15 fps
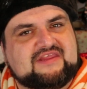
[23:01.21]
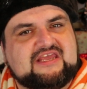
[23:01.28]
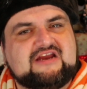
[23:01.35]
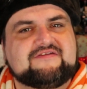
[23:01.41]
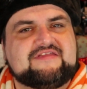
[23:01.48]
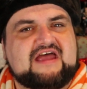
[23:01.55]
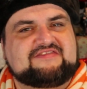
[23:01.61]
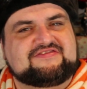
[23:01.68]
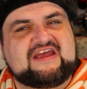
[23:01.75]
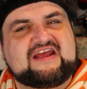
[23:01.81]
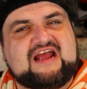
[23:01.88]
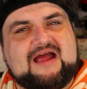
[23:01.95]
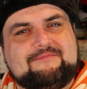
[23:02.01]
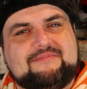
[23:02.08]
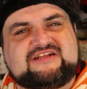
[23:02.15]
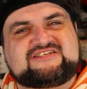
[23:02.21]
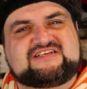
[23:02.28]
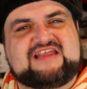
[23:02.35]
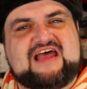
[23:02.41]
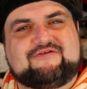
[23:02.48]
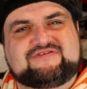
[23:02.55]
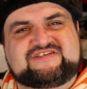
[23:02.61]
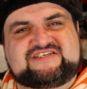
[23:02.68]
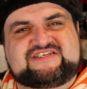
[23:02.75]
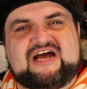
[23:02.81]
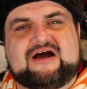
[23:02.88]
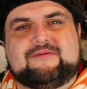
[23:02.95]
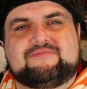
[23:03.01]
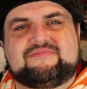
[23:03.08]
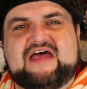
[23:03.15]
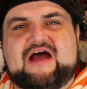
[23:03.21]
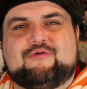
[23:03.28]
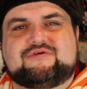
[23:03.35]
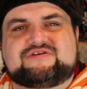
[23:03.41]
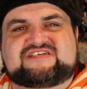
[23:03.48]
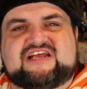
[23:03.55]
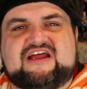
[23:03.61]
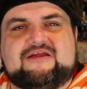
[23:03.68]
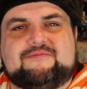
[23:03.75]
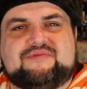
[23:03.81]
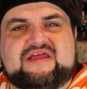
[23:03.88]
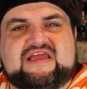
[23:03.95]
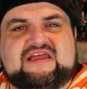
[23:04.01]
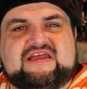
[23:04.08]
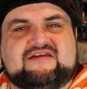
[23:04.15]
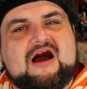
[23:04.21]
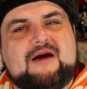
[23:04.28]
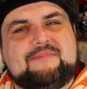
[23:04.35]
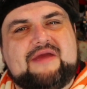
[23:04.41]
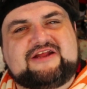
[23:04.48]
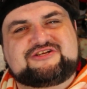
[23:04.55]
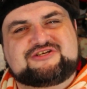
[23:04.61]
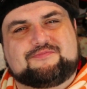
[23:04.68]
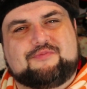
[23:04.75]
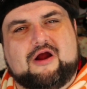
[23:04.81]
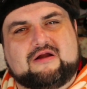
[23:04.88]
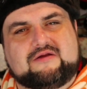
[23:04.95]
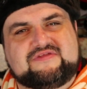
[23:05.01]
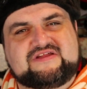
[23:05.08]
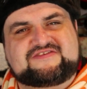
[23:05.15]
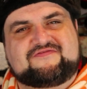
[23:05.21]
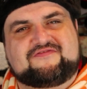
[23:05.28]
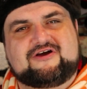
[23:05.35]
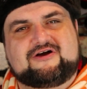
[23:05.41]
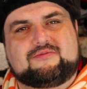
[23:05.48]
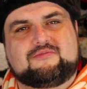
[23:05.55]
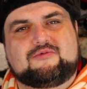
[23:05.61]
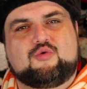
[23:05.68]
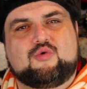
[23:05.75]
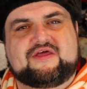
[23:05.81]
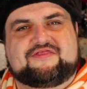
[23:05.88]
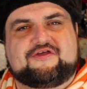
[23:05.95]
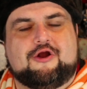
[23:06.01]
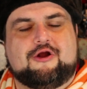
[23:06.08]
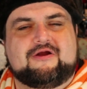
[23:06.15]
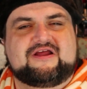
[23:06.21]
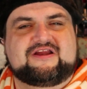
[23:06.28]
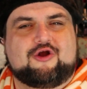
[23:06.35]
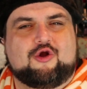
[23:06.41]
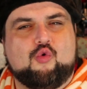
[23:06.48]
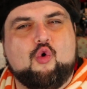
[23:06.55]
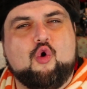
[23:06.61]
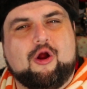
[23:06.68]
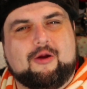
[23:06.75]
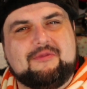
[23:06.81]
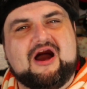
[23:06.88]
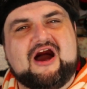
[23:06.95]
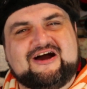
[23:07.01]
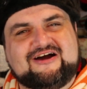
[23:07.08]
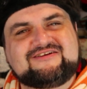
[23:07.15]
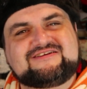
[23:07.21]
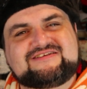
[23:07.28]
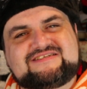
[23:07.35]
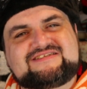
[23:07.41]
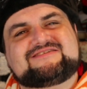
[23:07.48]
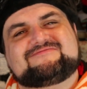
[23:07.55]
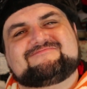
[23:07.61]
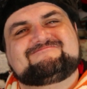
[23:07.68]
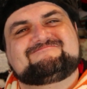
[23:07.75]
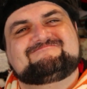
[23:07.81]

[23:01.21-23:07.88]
You know that thing I mentioned that was dumb, that was going to be a major part of this film with her and her warm hugs?